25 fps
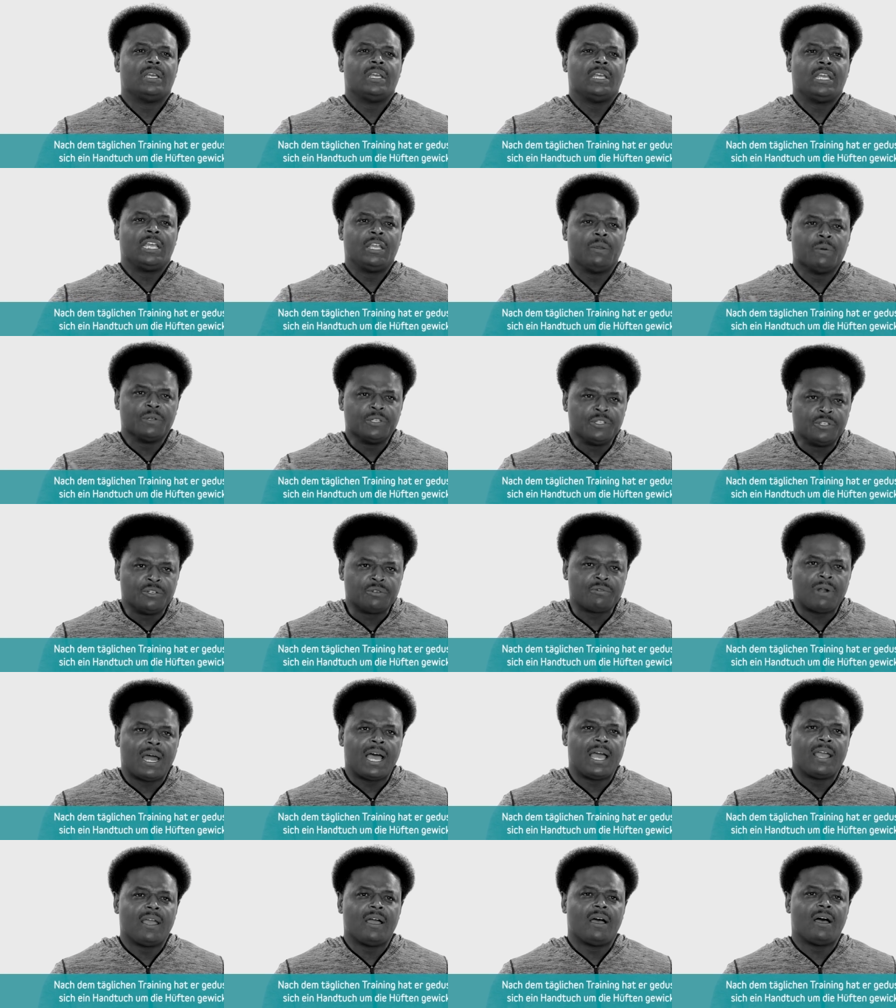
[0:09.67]
he would
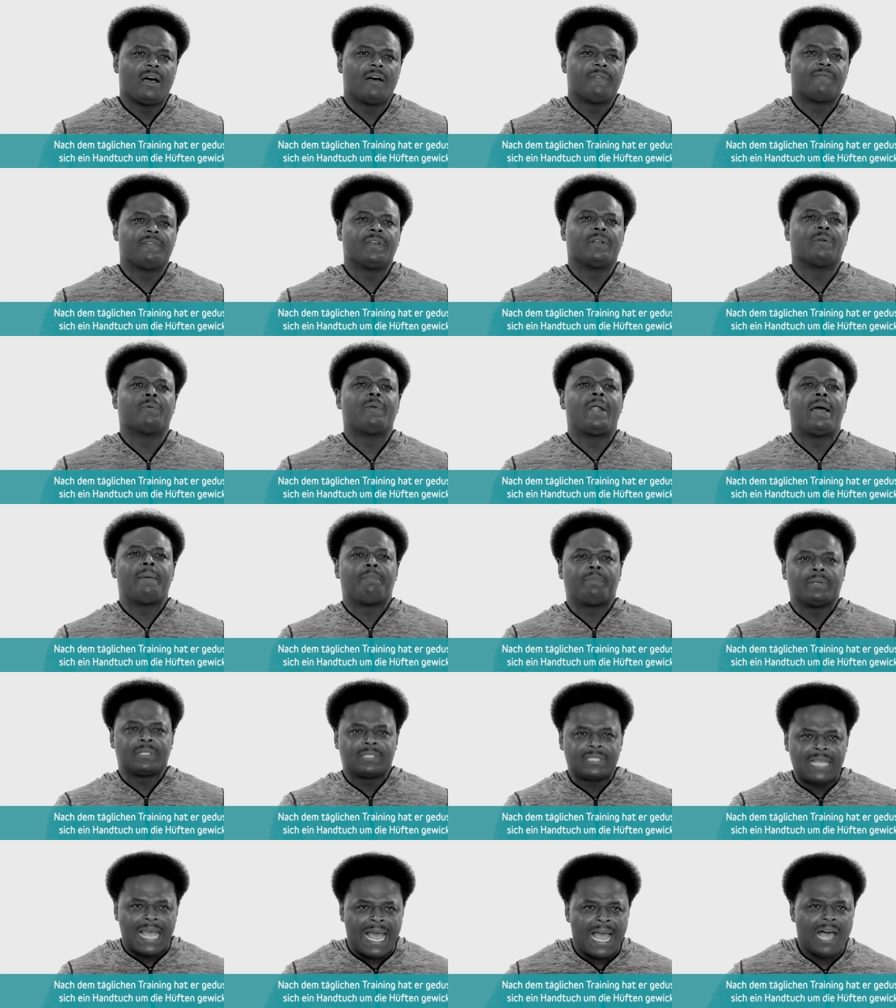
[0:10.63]
dry off and wrap a
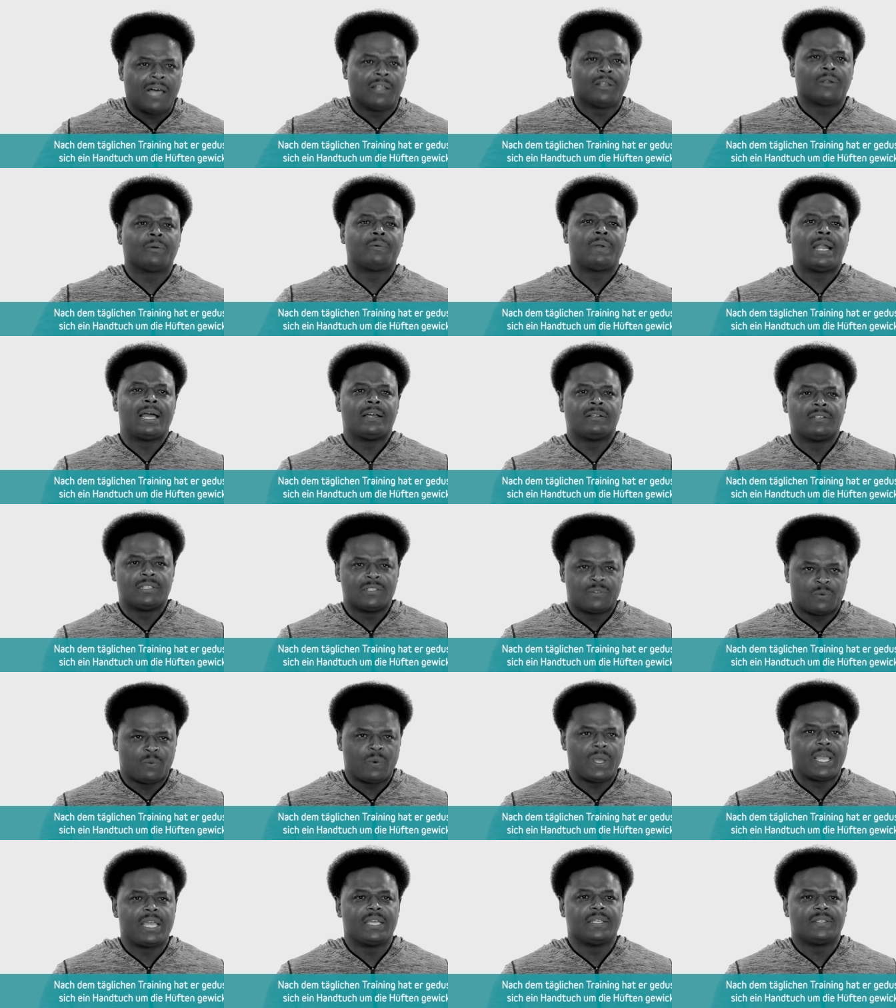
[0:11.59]
towel around his
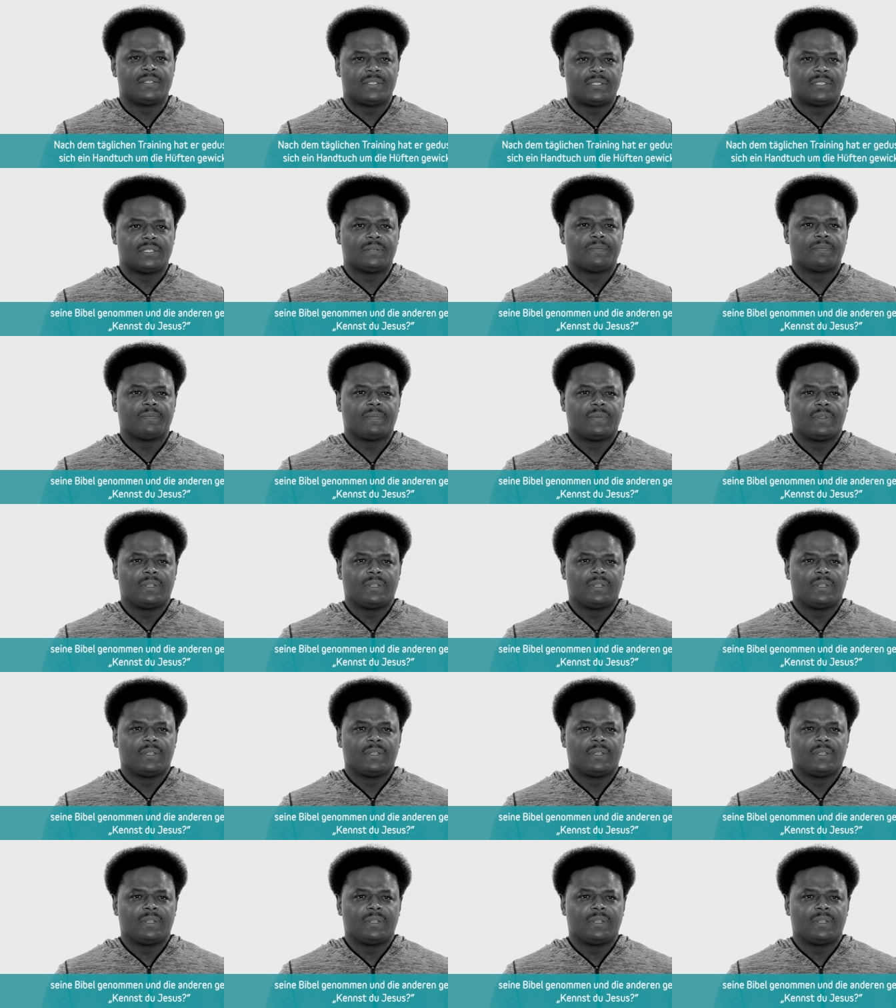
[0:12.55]
waist.